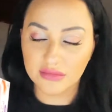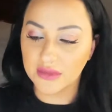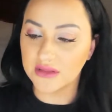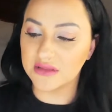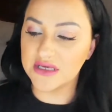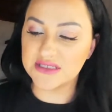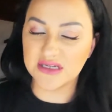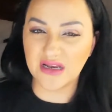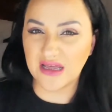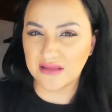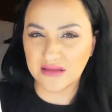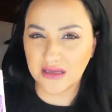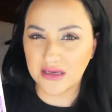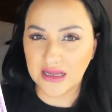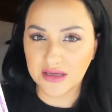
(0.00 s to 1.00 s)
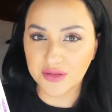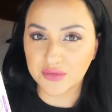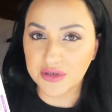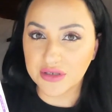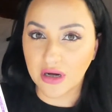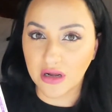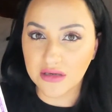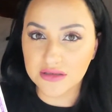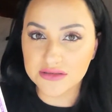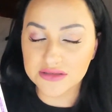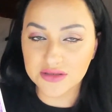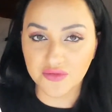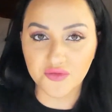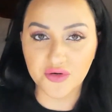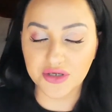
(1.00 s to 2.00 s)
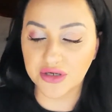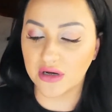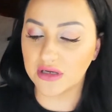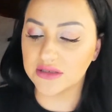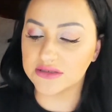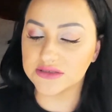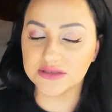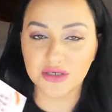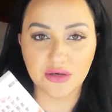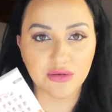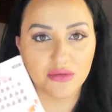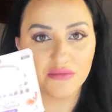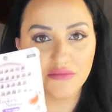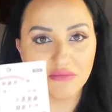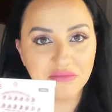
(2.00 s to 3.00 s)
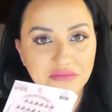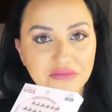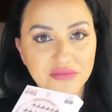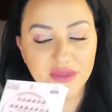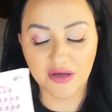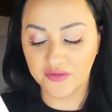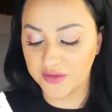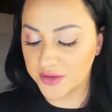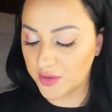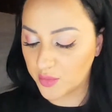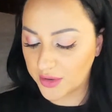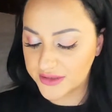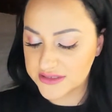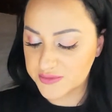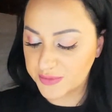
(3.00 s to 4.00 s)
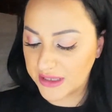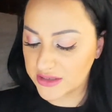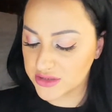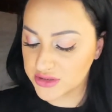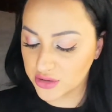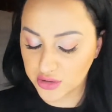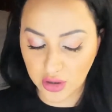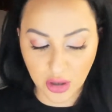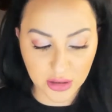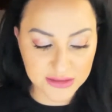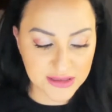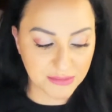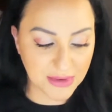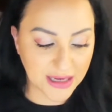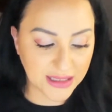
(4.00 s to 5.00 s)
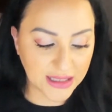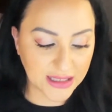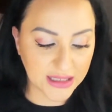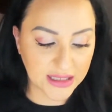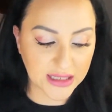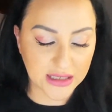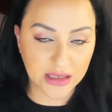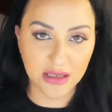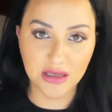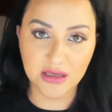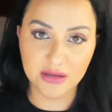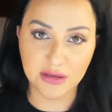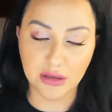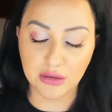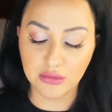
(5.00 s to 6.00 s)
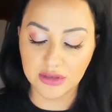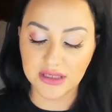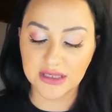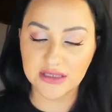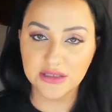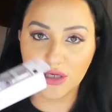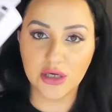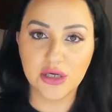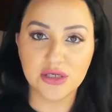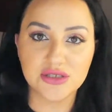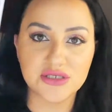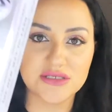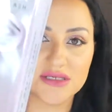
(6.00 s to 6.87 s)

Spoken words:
these are I think like $3 or $4. So if you don't want to spend all the money in the whole kit, just